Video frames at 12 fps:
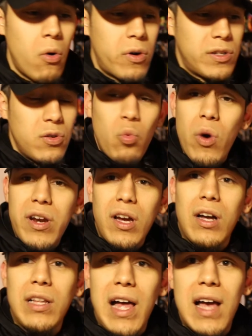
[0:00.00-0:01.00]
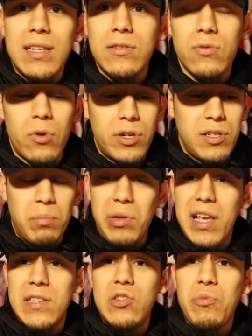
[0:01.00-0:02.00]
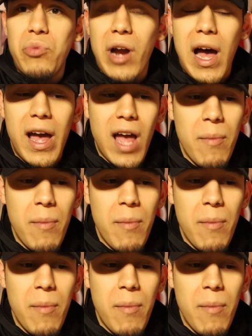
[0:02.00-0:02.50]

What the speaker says: or to win a class or to place super high.